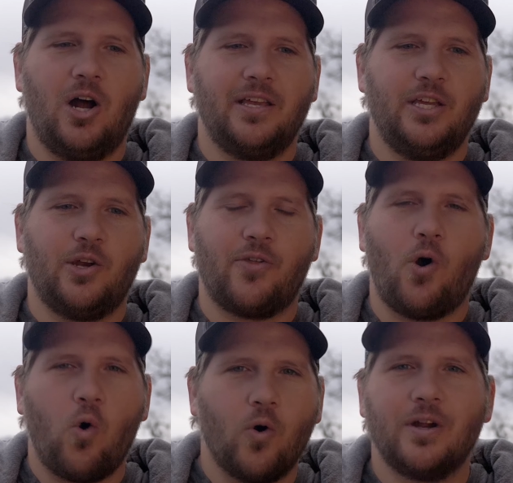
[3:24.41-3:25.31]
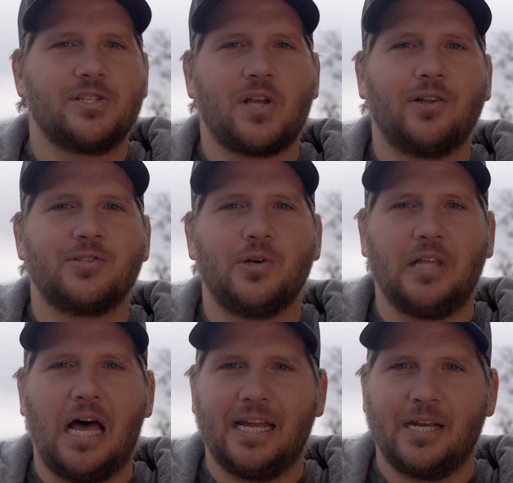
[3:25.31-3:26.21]
you know, the horizontal
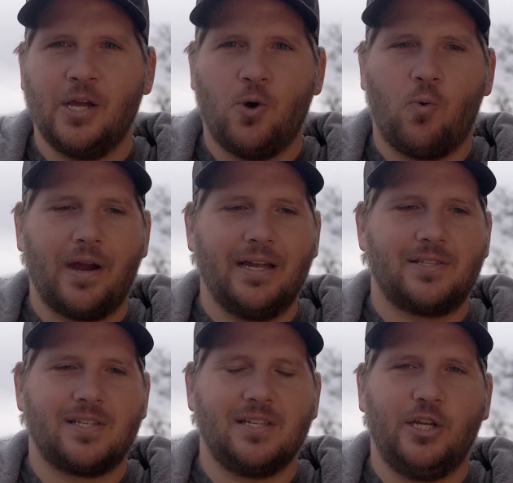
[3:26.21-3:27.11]
line where it's,